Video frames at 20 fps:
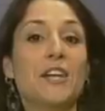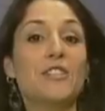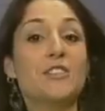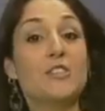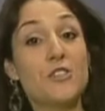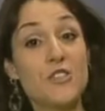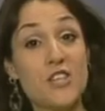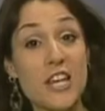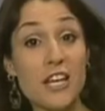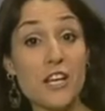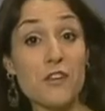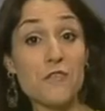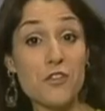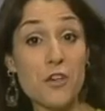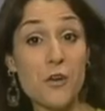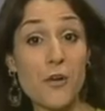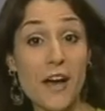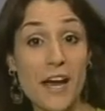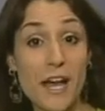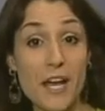To check if
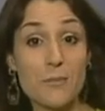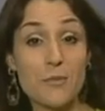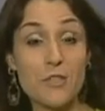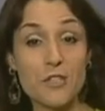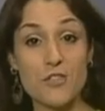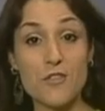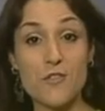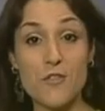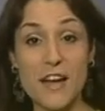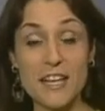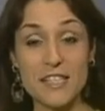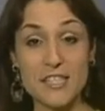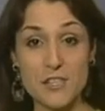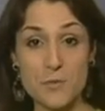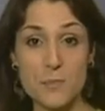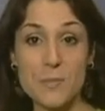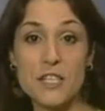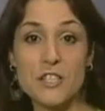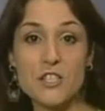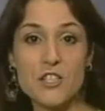you are able to write
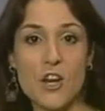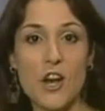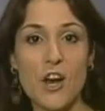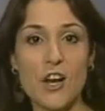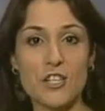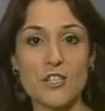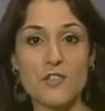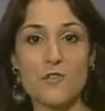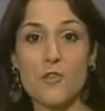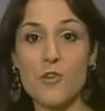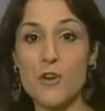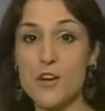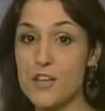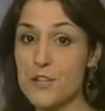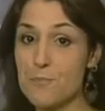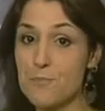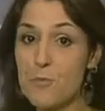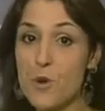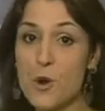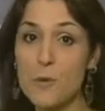speech cards for an
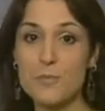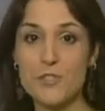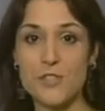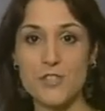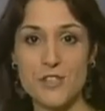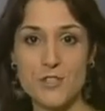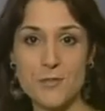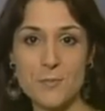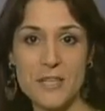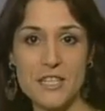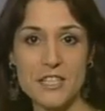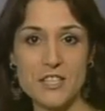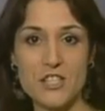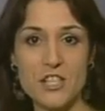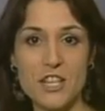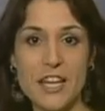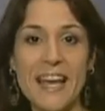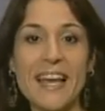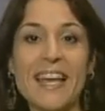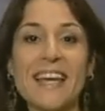impromptu speech,
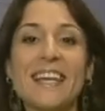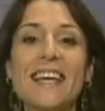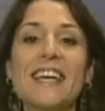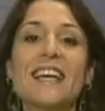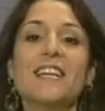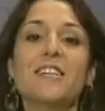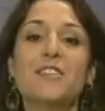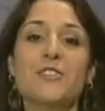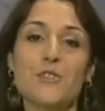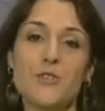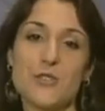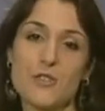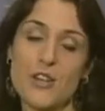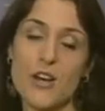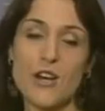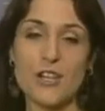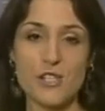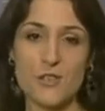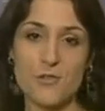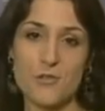here is your
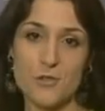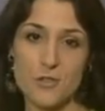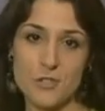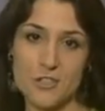task for